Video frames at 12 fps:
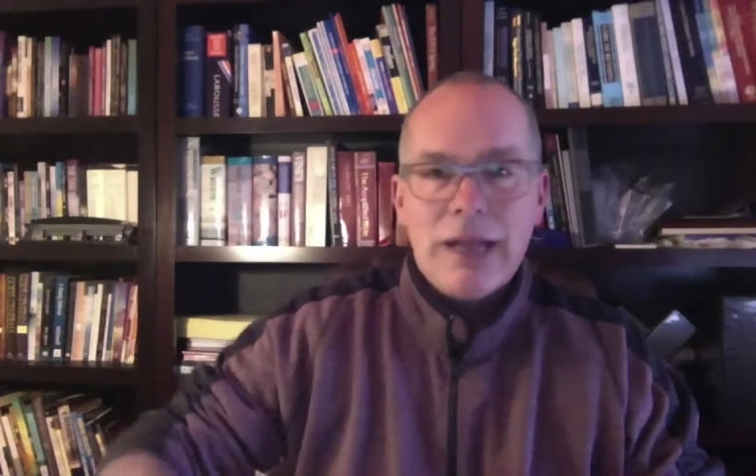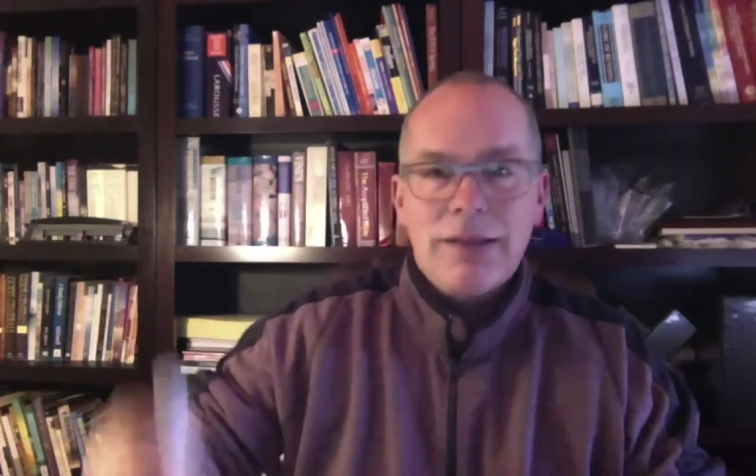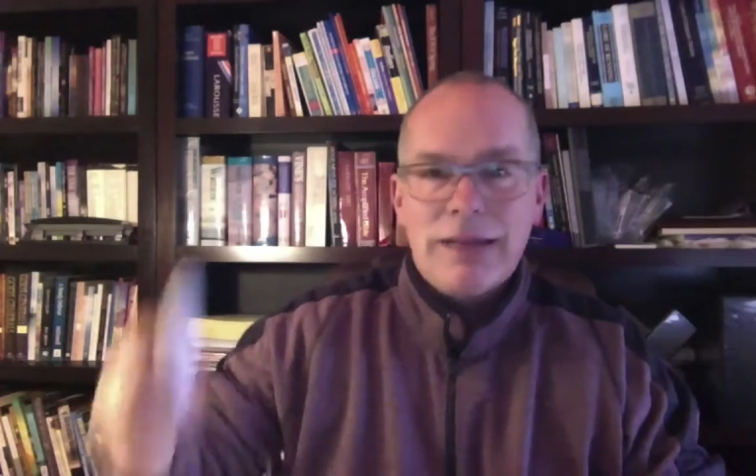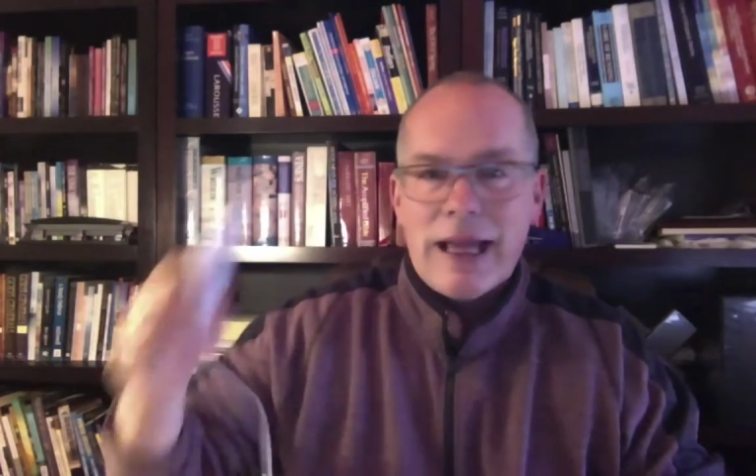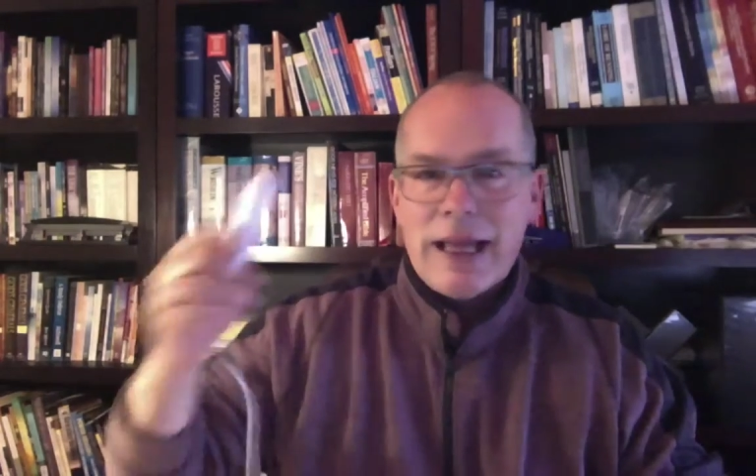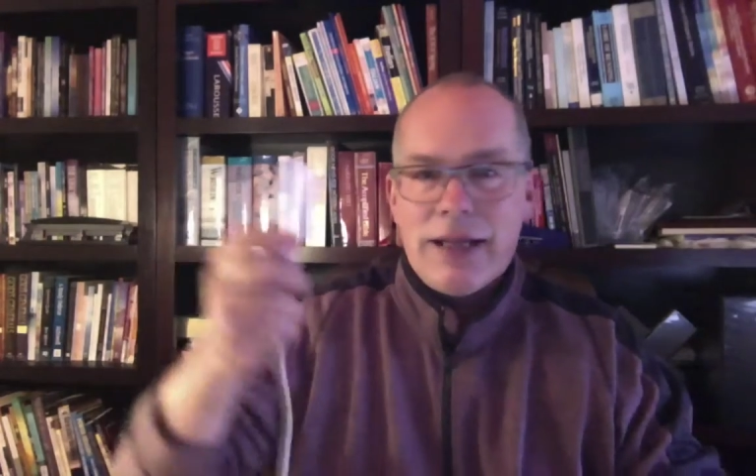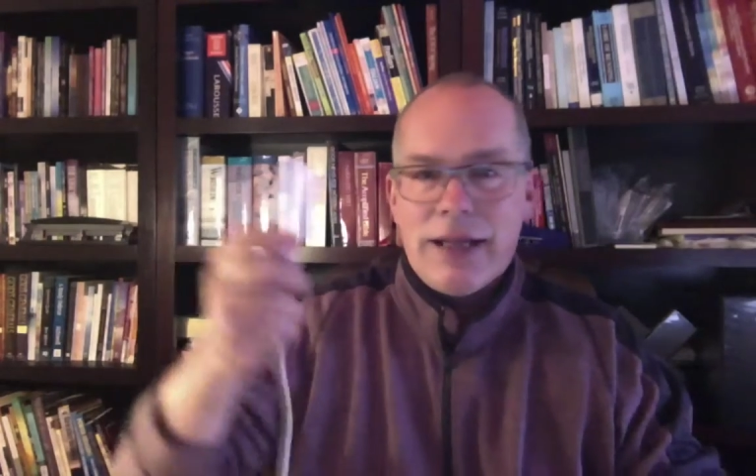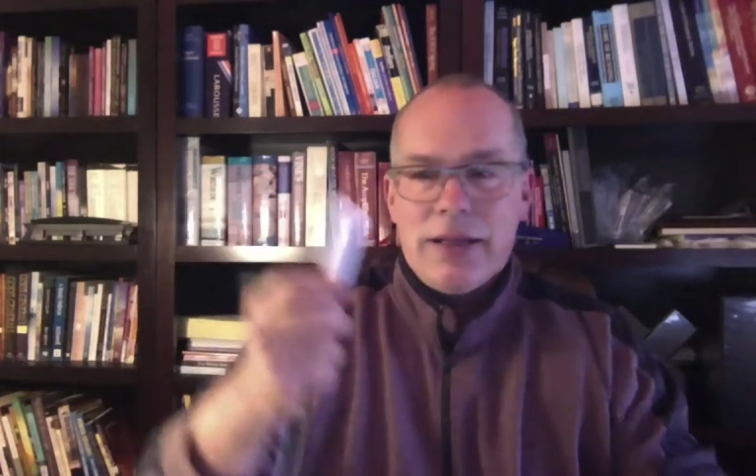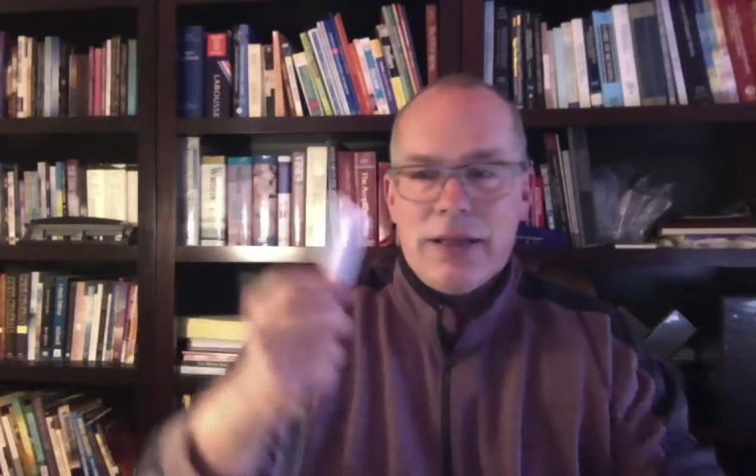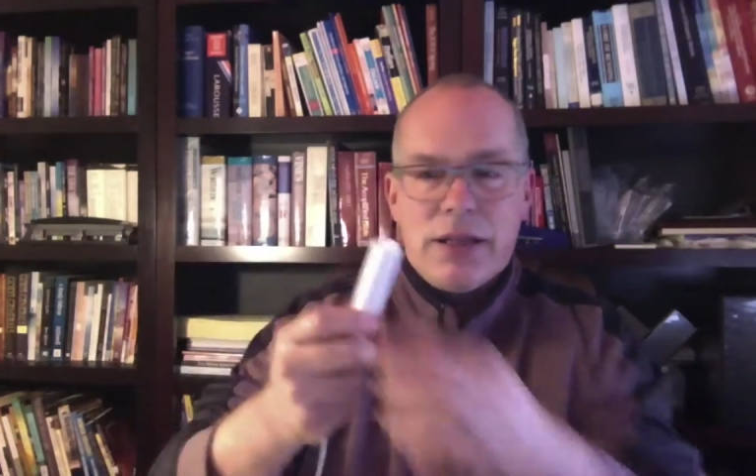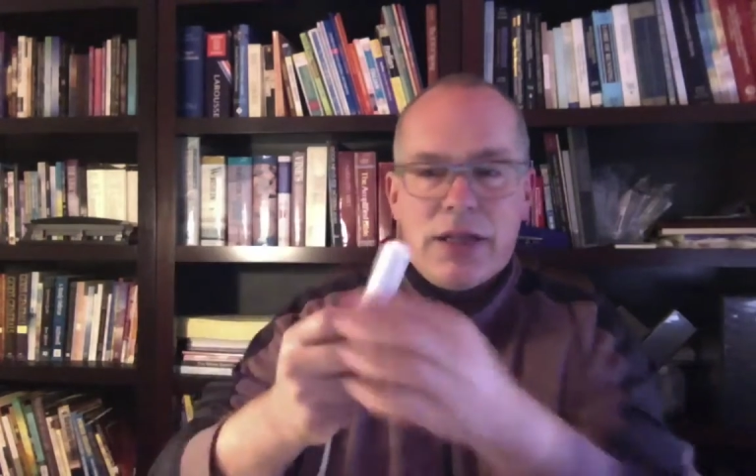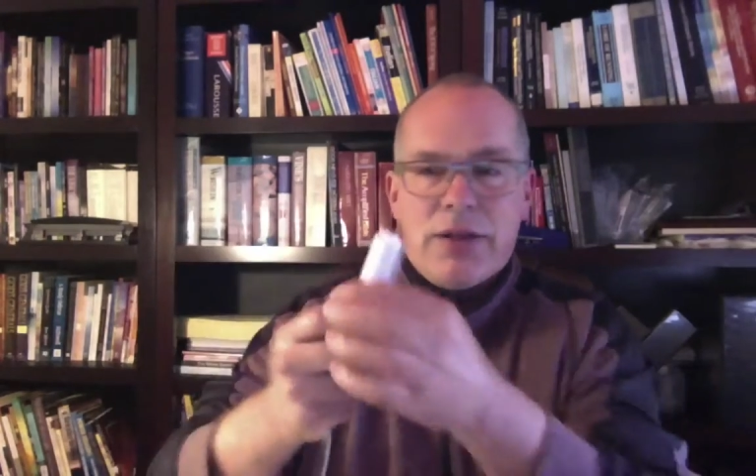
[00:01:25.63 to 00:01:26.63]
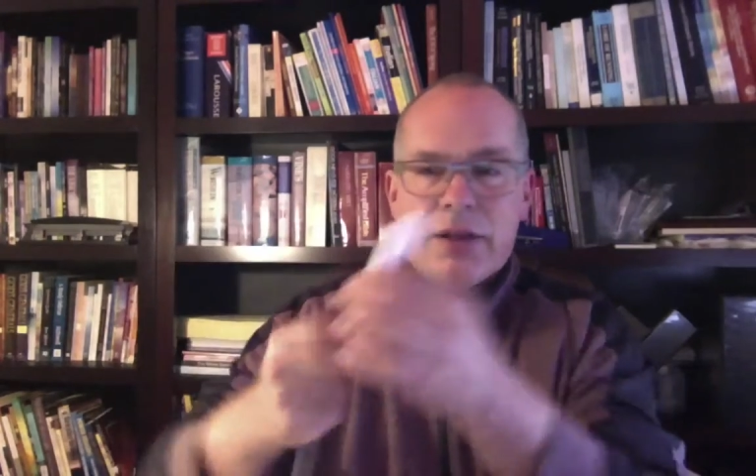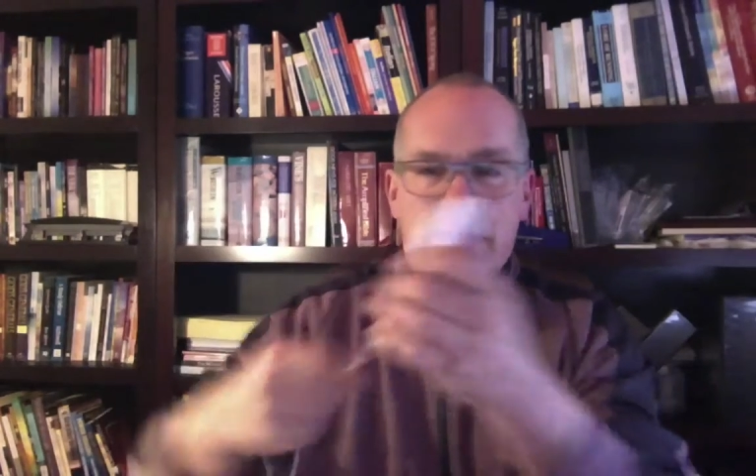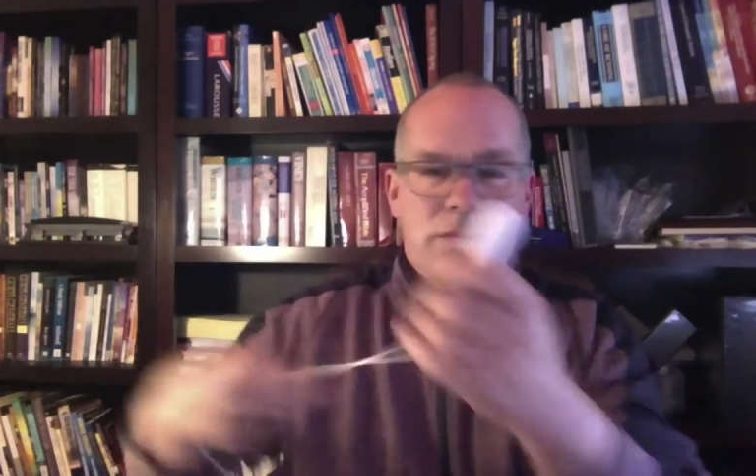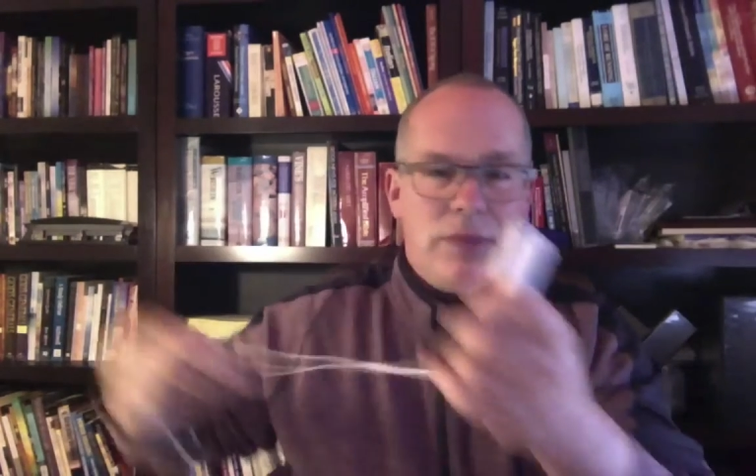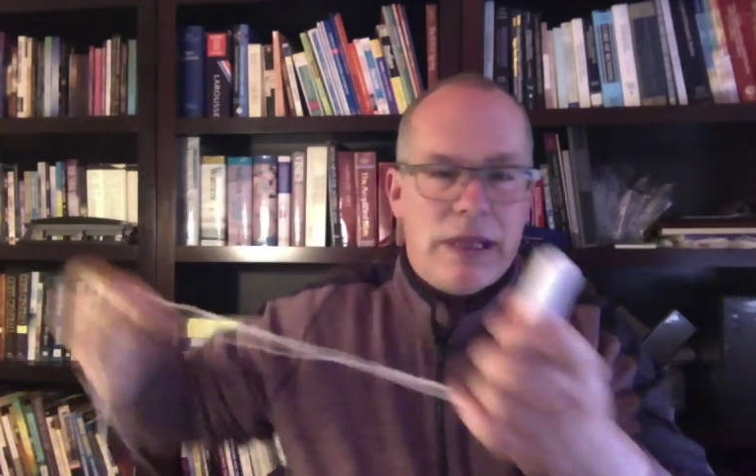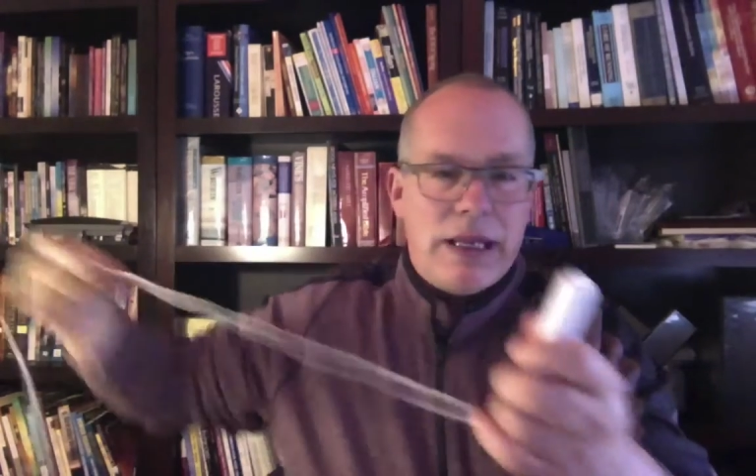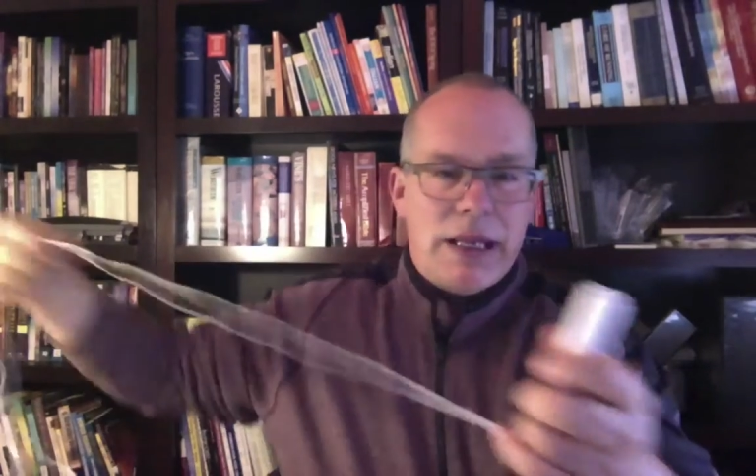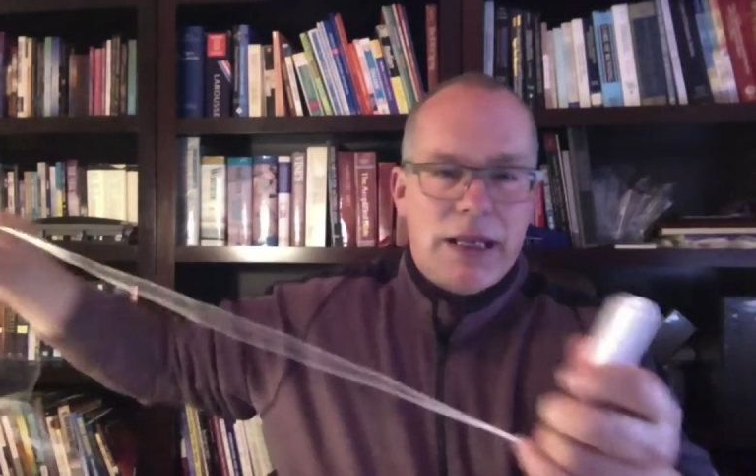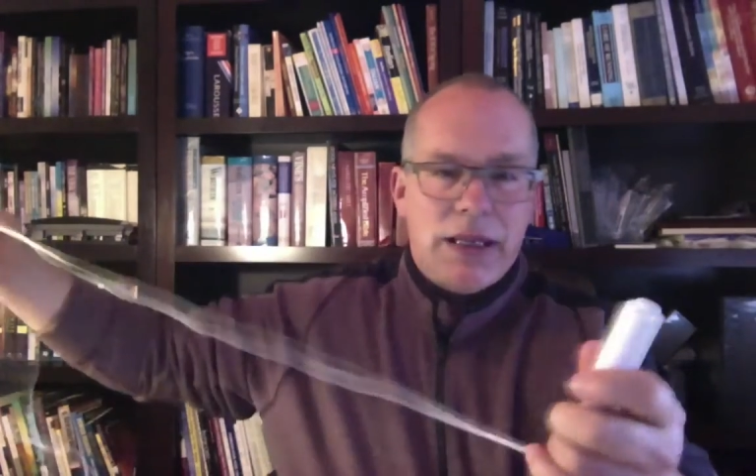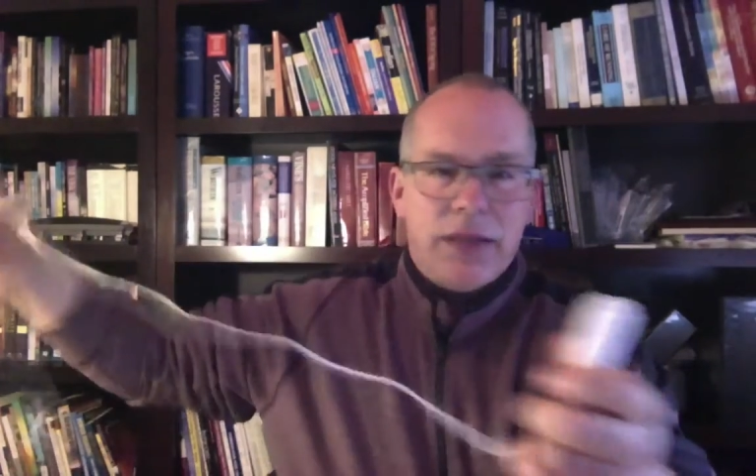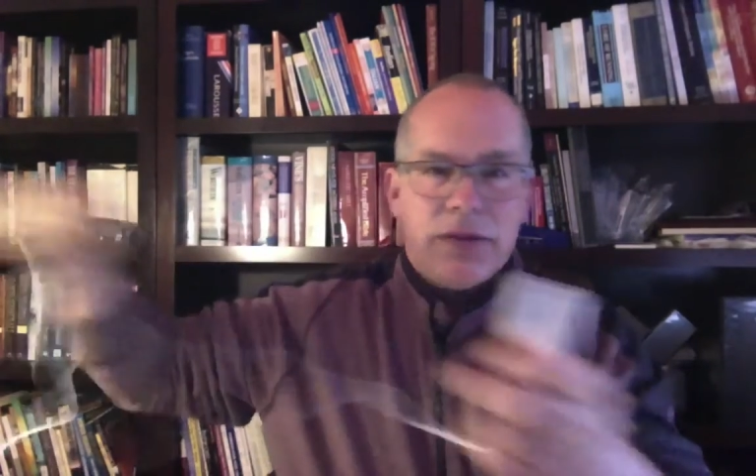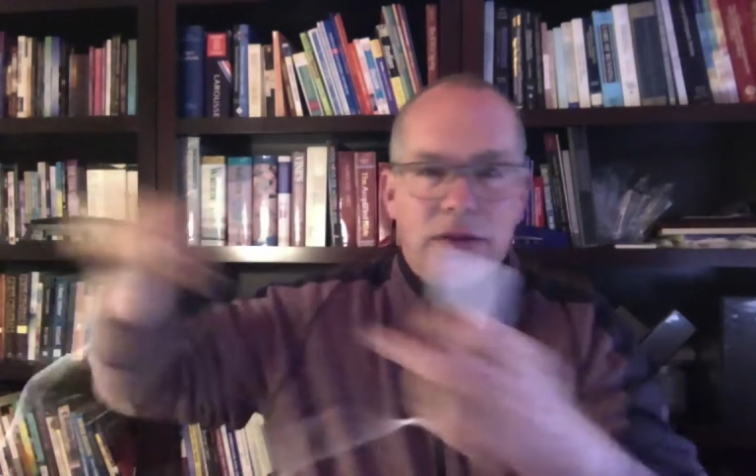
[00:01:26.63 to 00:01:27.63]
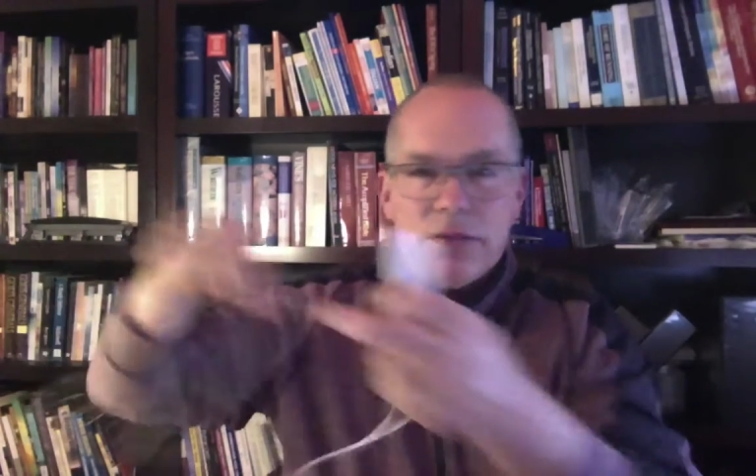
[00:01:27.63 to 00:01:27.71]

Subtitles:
take the